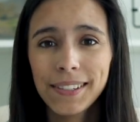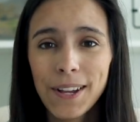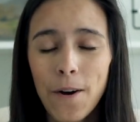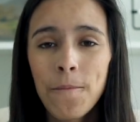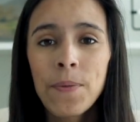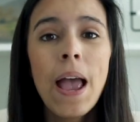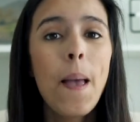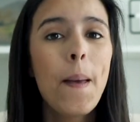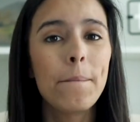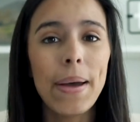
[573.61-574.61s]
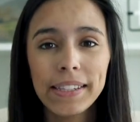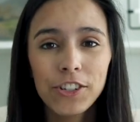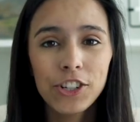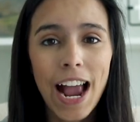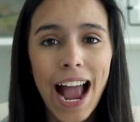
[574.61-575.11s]
So,
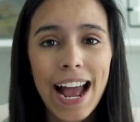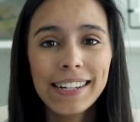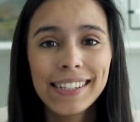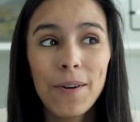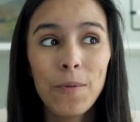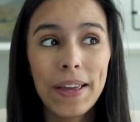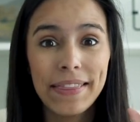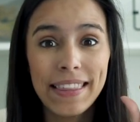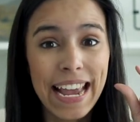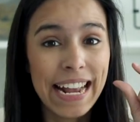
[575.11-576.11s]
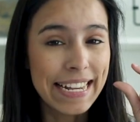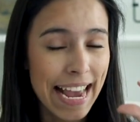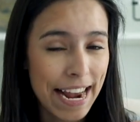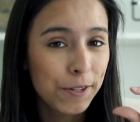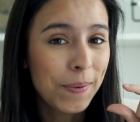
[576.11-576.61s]
messenger ads with the
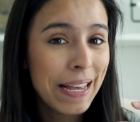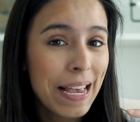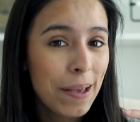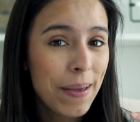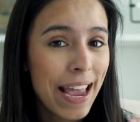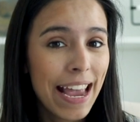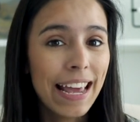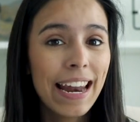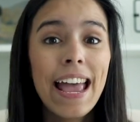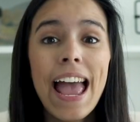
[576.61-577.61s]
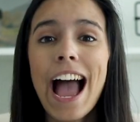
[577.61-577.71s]
engagement campaign